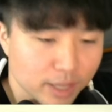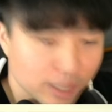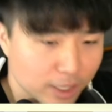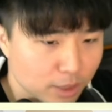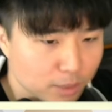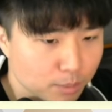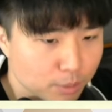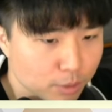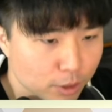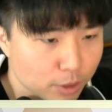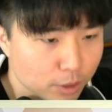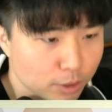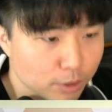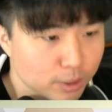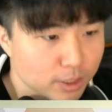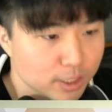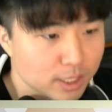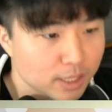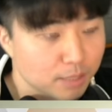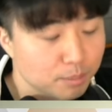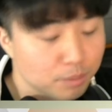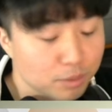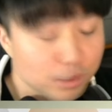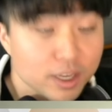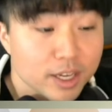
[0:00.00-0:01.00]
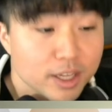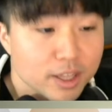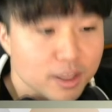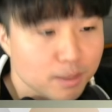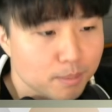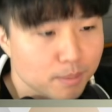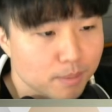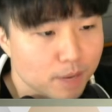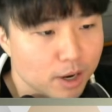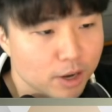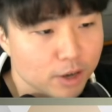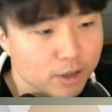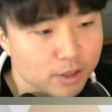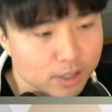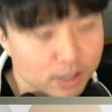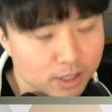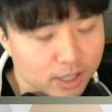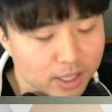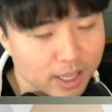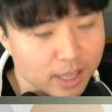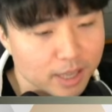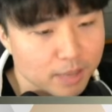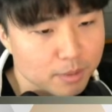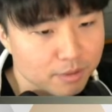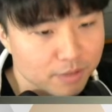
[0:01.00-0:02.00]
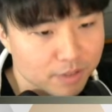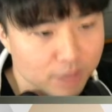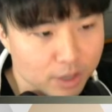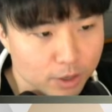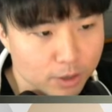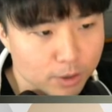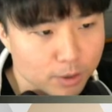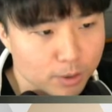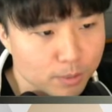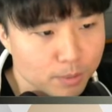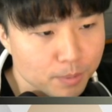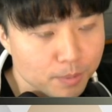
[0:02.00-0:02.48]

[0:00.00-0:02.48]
the pros and play the modern game of Go,